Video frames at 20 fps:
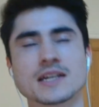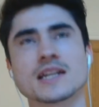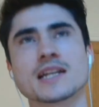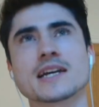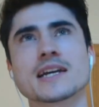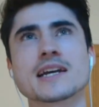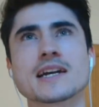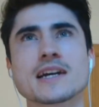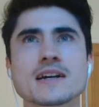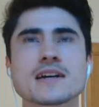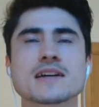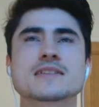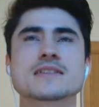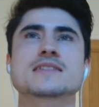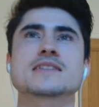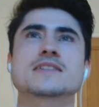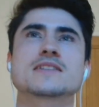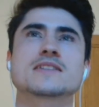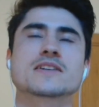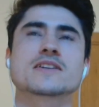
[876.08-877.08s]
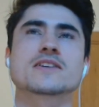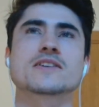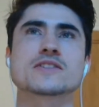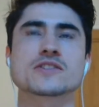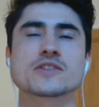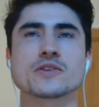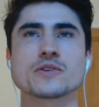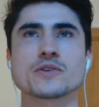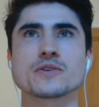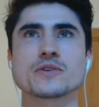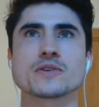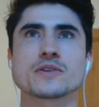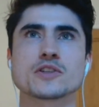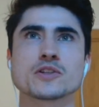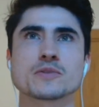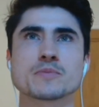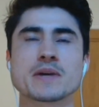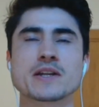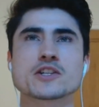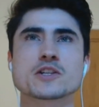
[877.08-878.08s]
like because
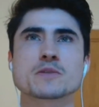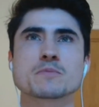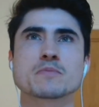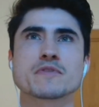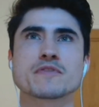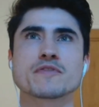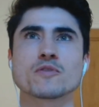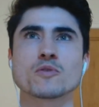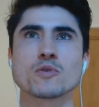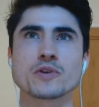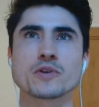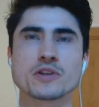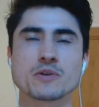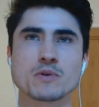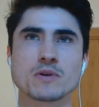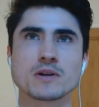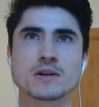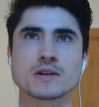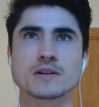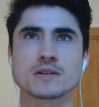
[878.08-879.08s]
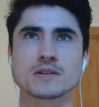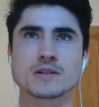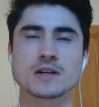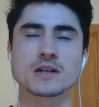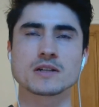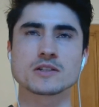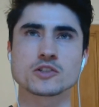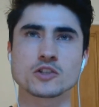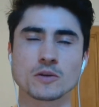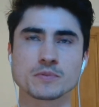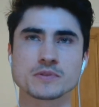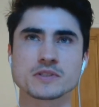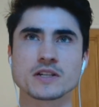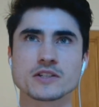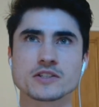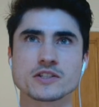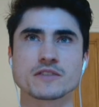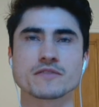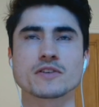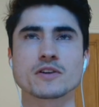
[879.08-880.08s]
you mentioned before you were job
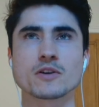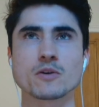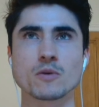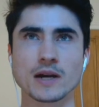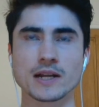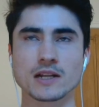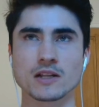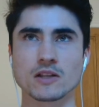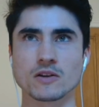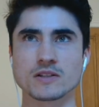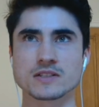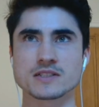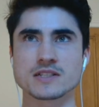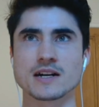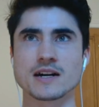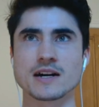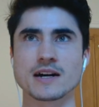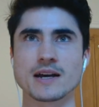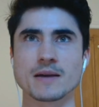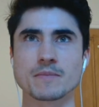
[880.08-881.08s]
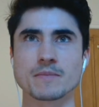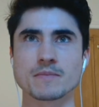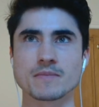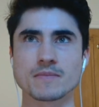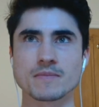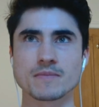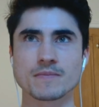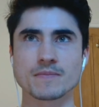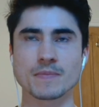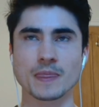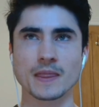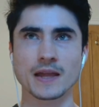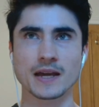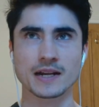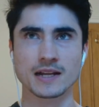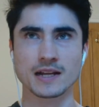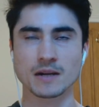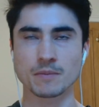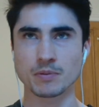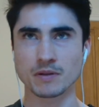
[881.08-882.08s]
searching for quite a long time, had a
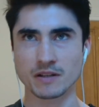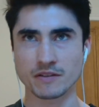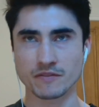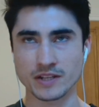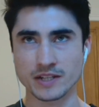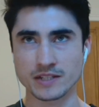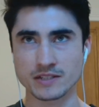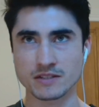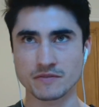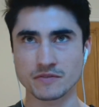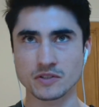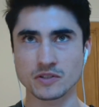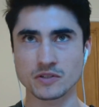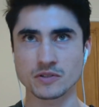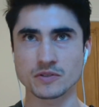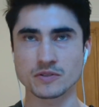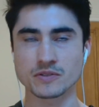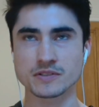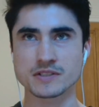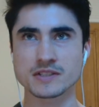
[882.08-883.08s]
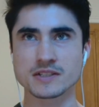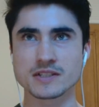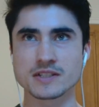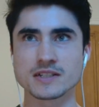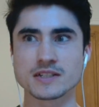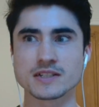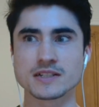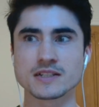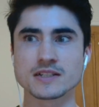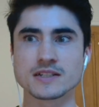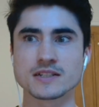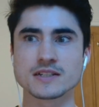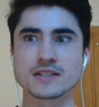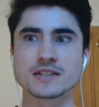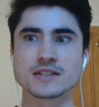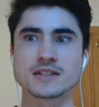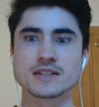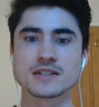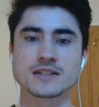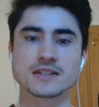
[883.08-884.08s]
couple of interviews,
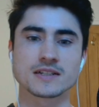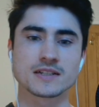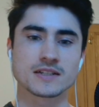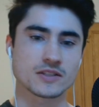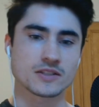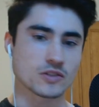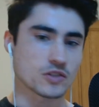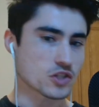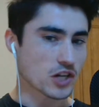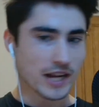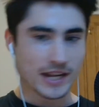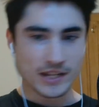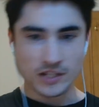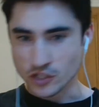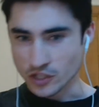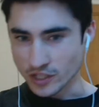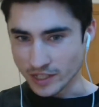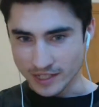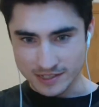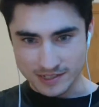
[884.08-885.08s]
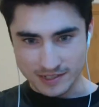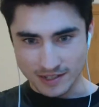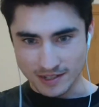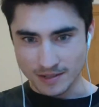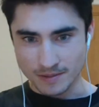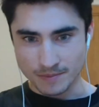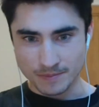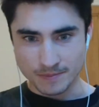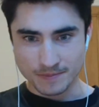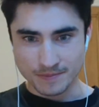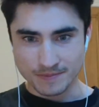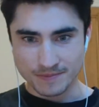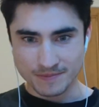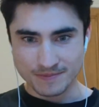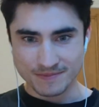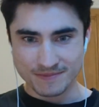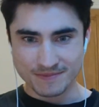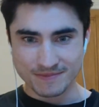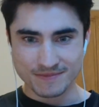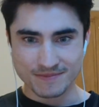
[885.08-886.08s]
you changed things up.
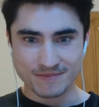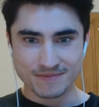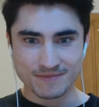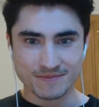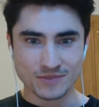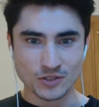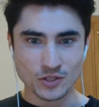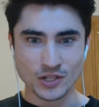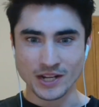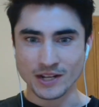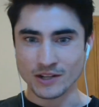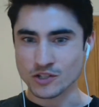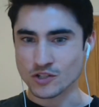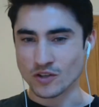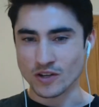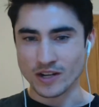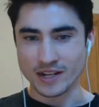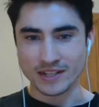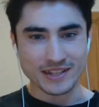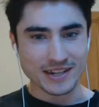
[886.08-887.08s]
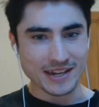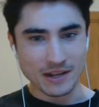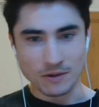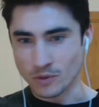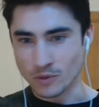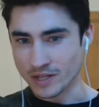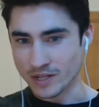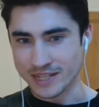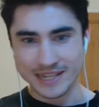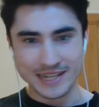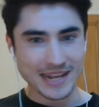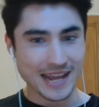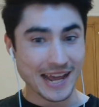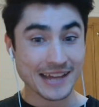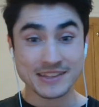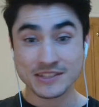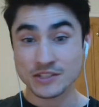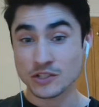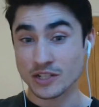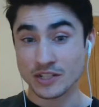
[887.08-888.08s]
You're now trying the networking,
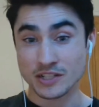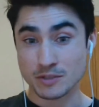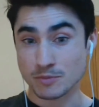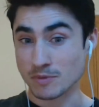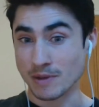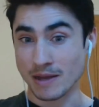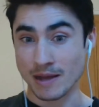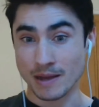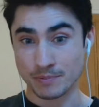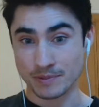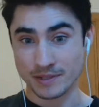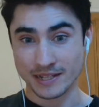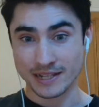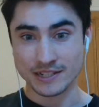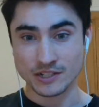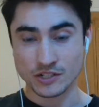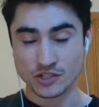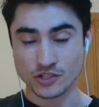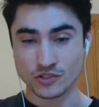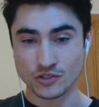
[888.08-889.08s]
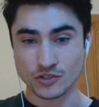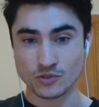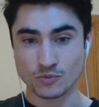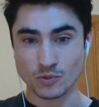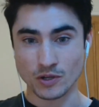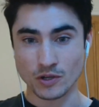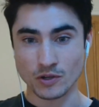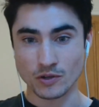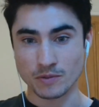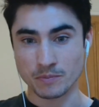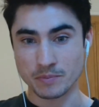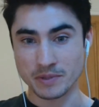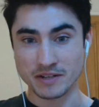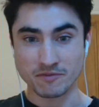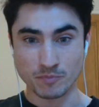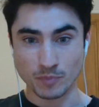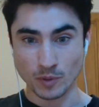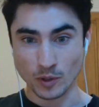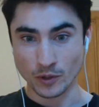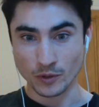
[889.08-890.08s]
and you did some applications as well, a bit
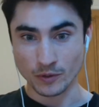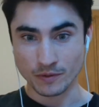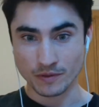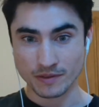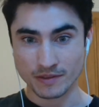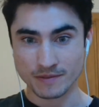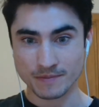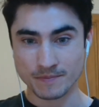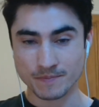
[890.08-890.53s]
of both.